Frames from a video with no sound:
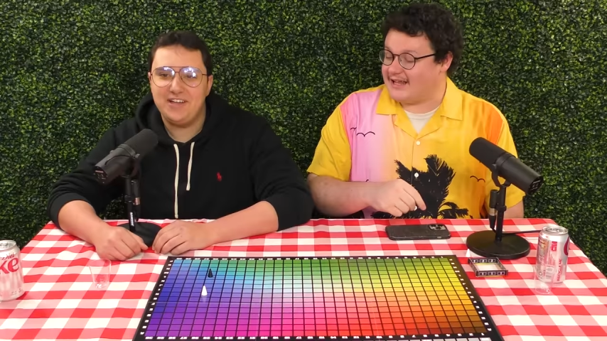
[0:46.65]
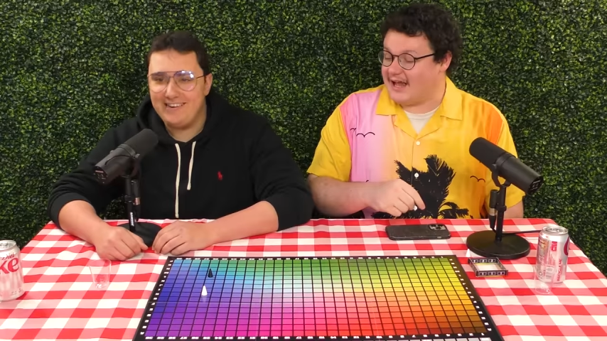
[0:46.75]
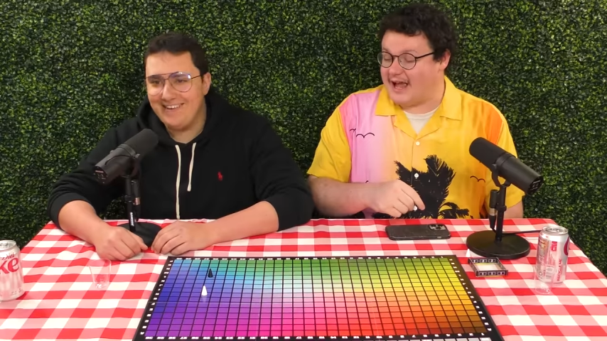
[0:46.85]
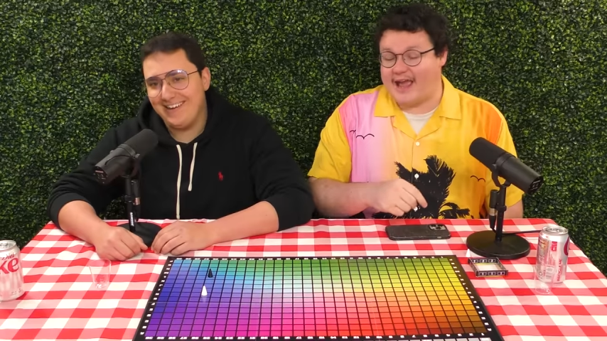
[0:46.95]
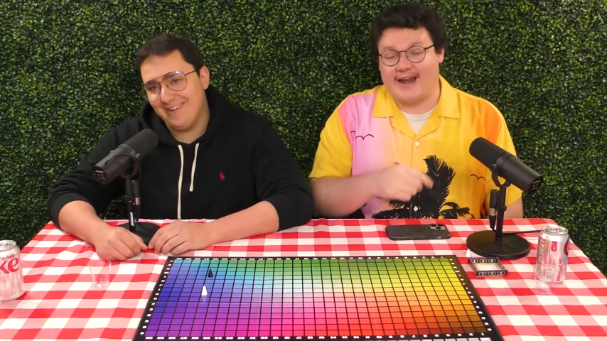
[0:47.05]

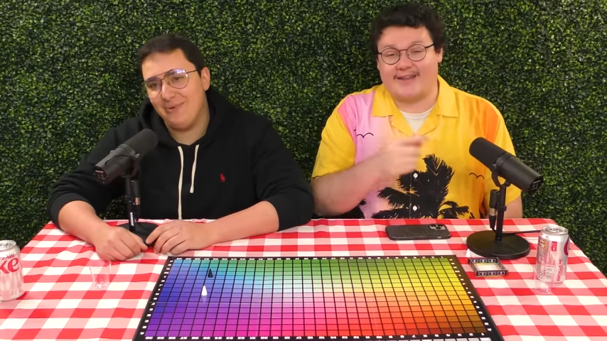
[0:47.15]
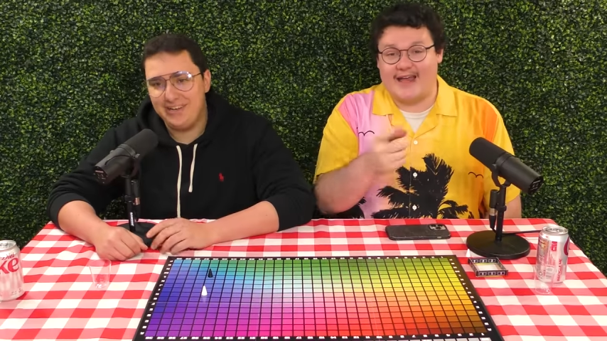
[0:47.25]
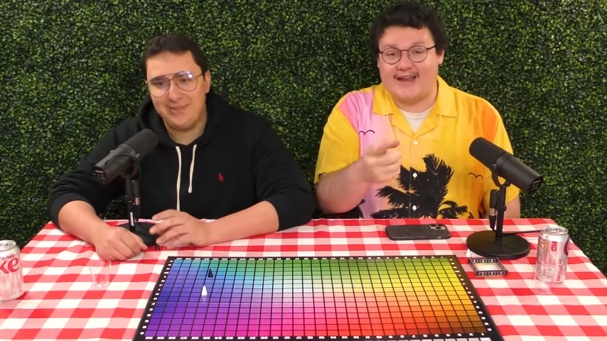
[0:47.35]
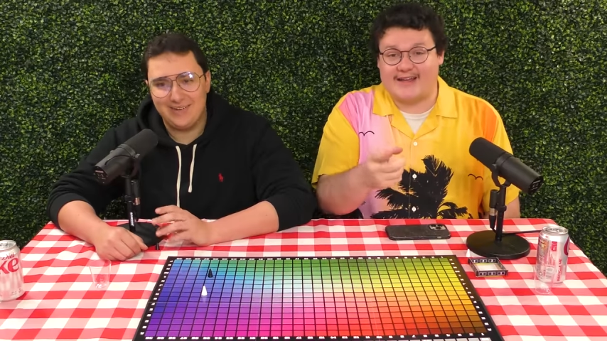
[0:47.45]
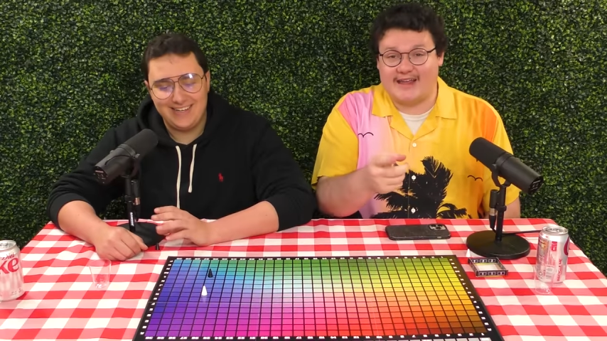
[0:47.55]
Speaker 1: All right. and in
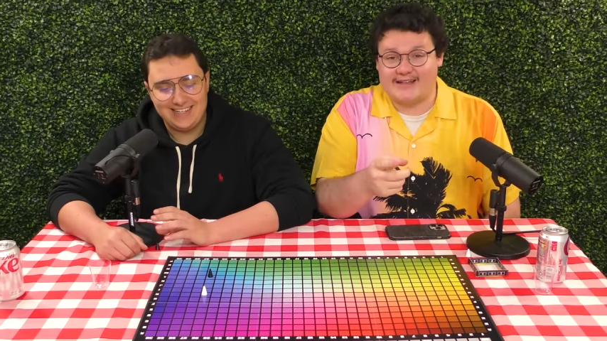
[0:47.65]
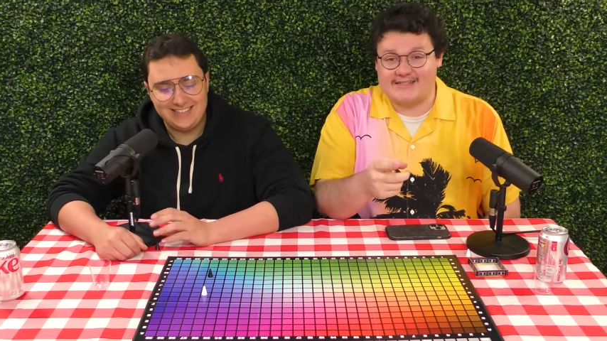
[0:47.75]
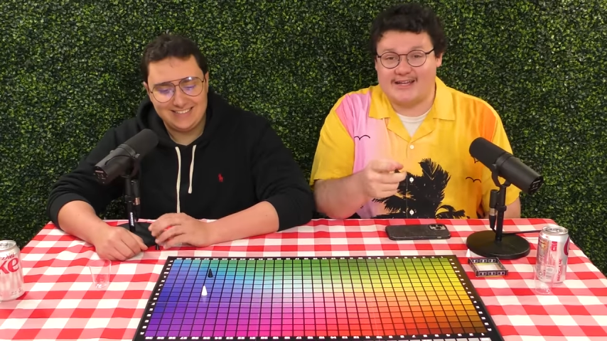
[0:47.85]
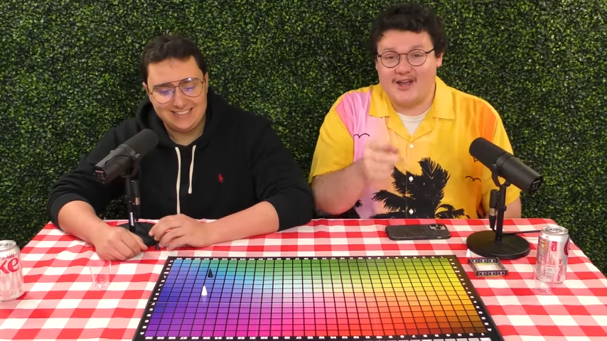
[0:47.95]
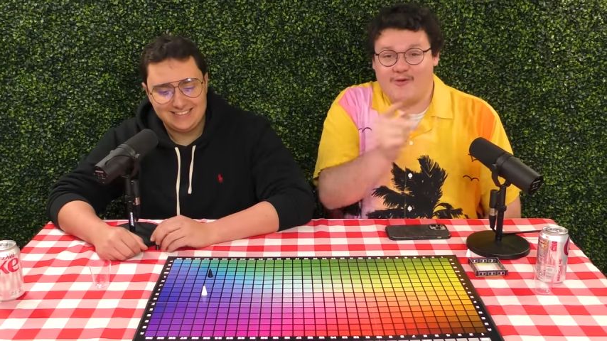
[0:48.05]
that
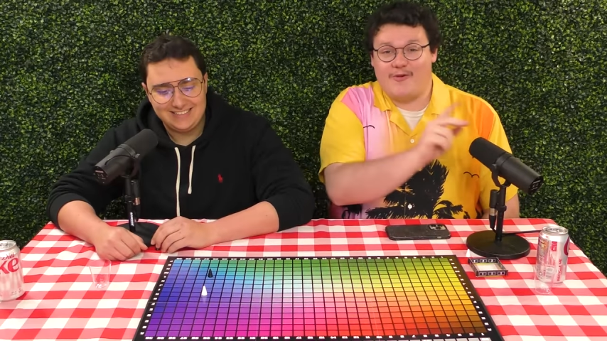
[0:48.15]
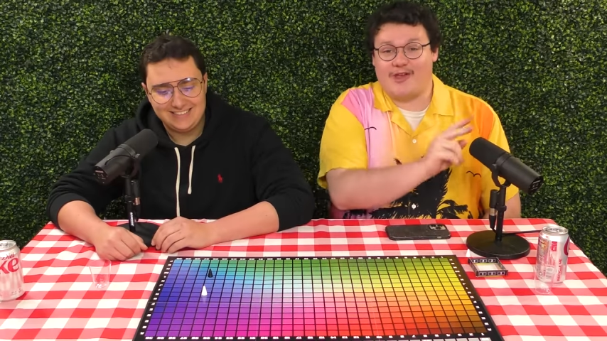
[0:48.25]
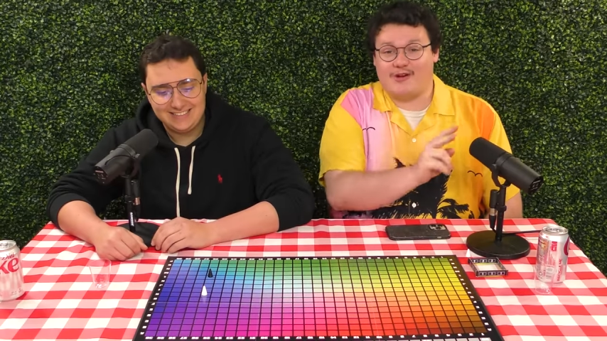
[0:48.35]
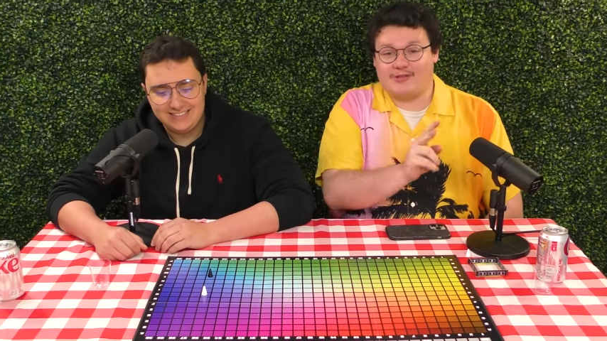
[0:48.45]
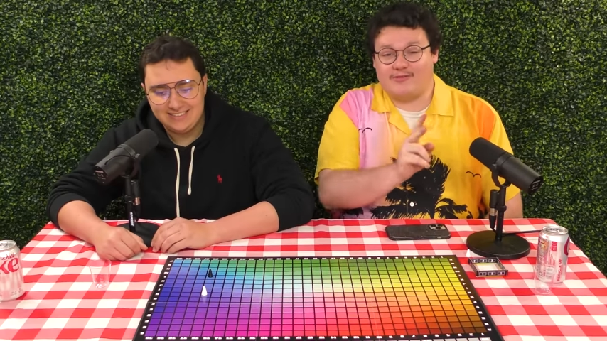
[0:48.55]
case, we
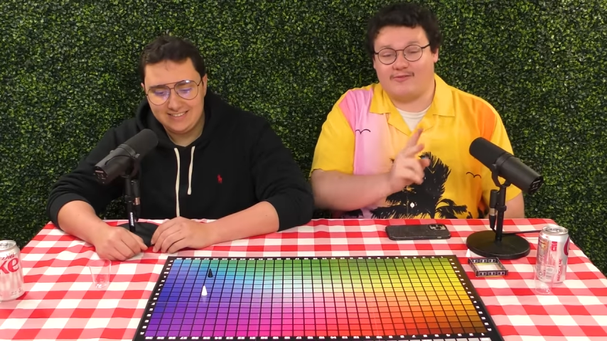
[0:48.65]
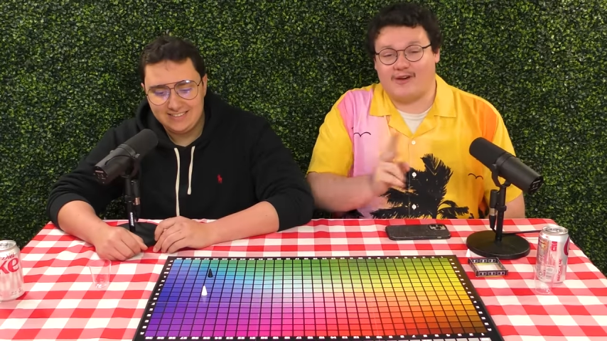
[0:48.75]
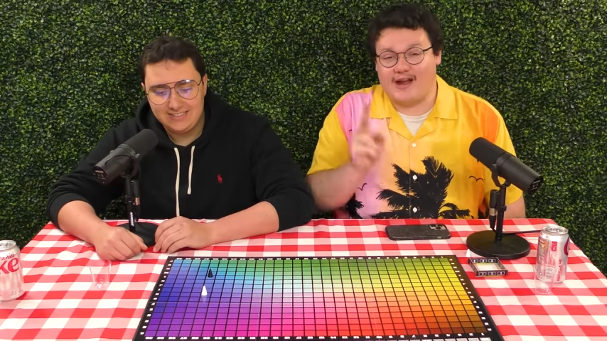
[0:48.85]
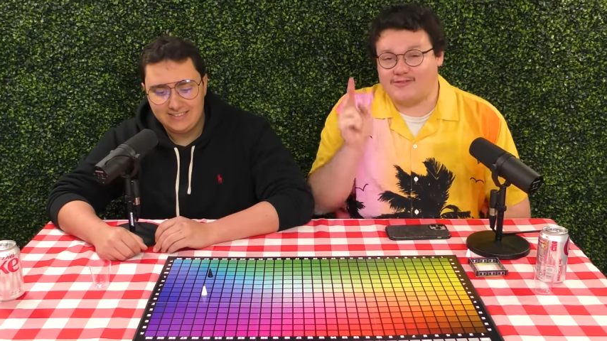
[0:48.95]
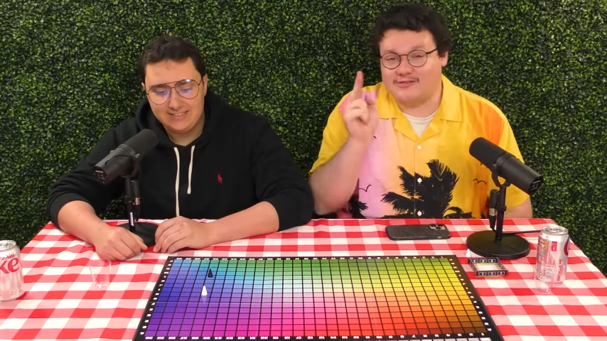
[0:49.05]
go to a
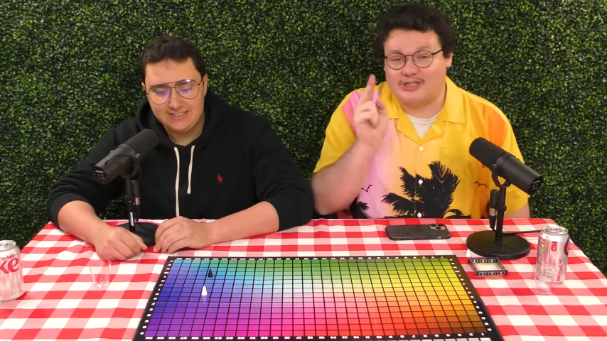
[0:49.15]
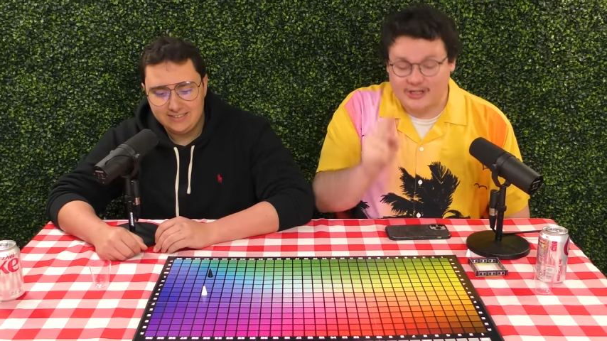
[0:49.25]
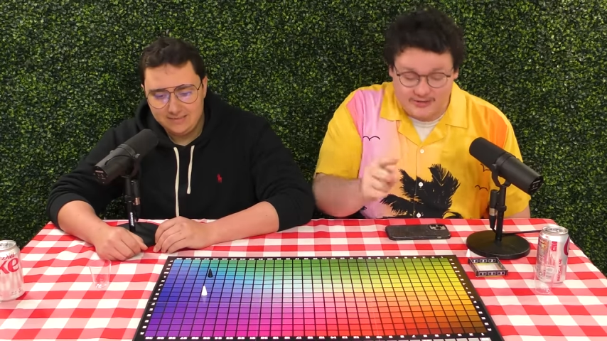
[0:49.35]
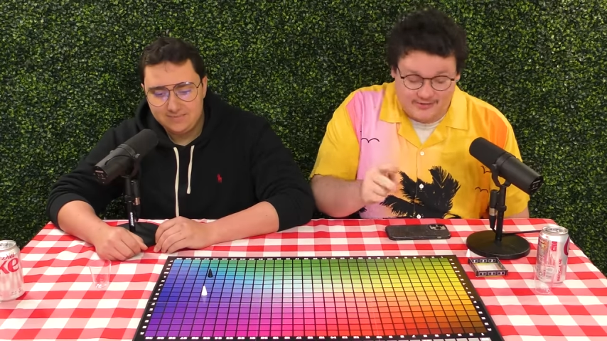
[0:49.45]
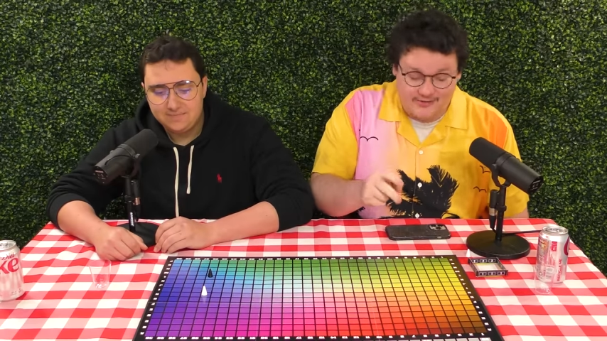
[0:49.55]
round
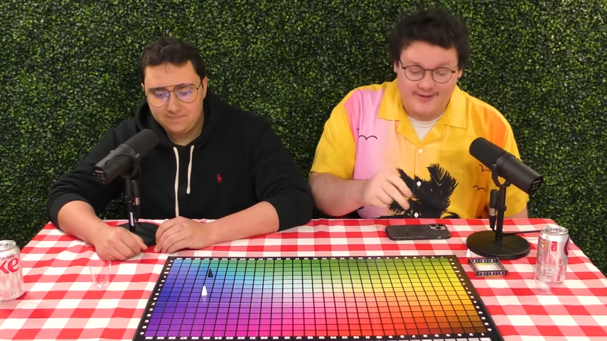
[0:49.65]
two